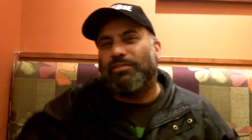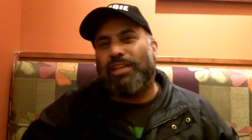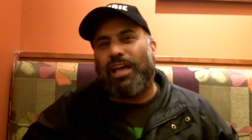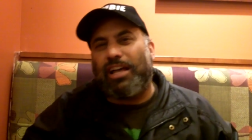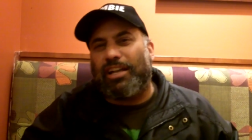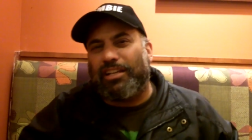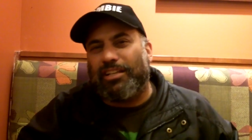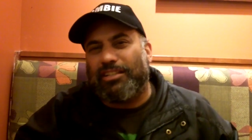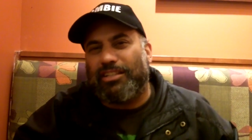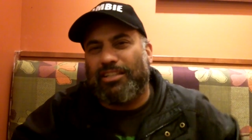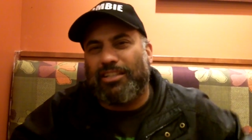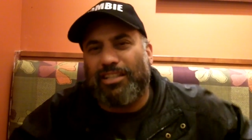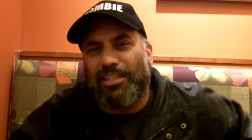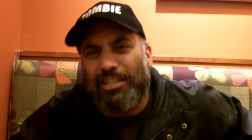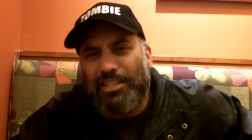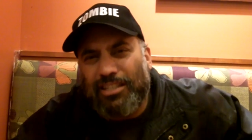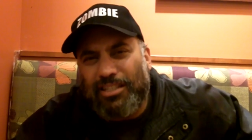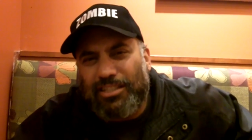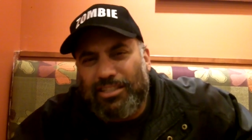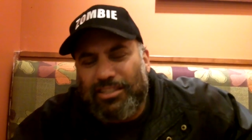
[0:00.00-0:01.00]
not in the
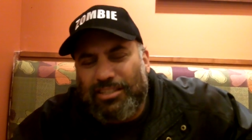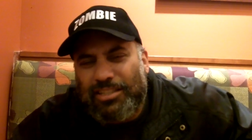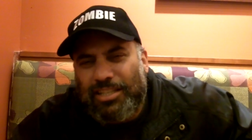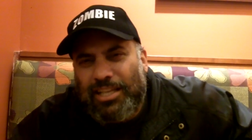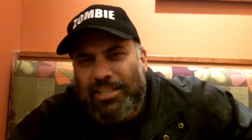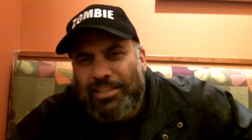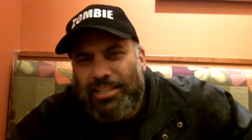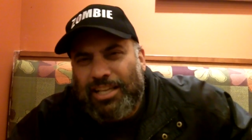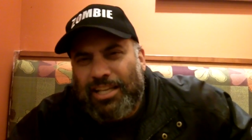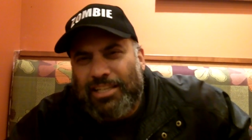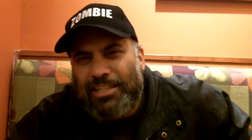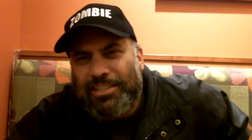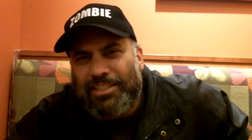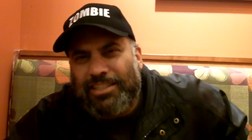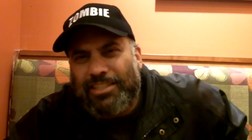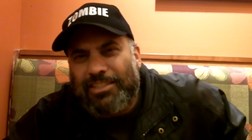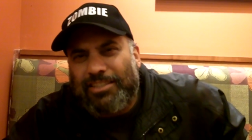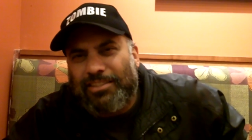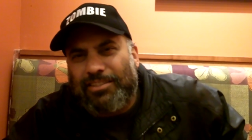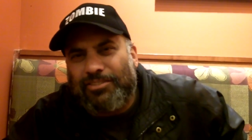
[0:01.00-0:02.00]
uh, not, not in
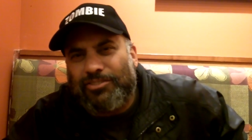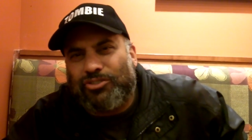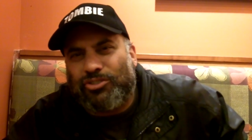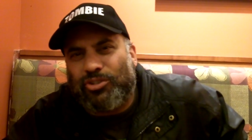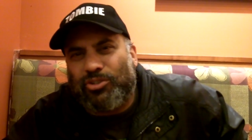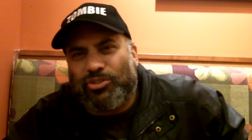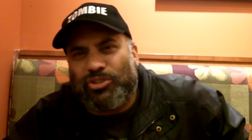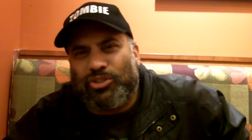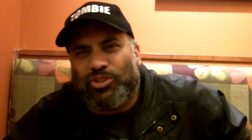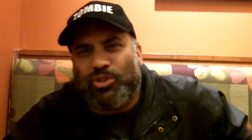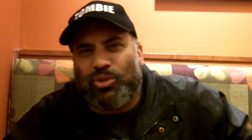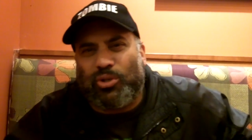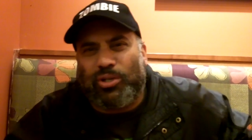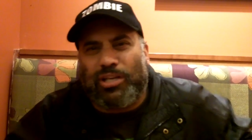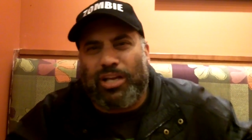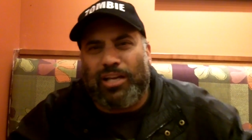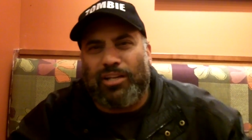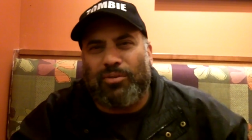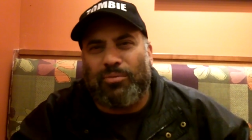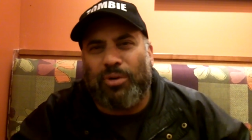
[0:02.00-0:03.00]
the Jersey Shore
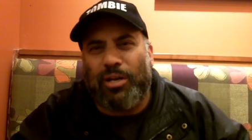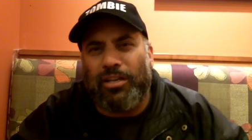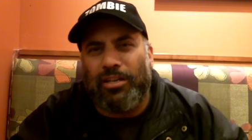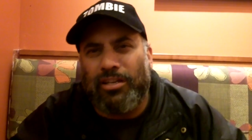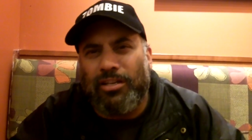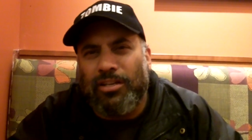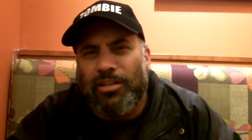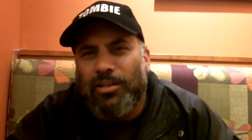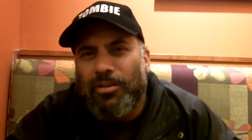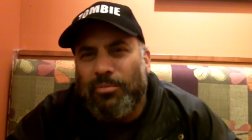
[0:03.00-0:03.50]
kind of way,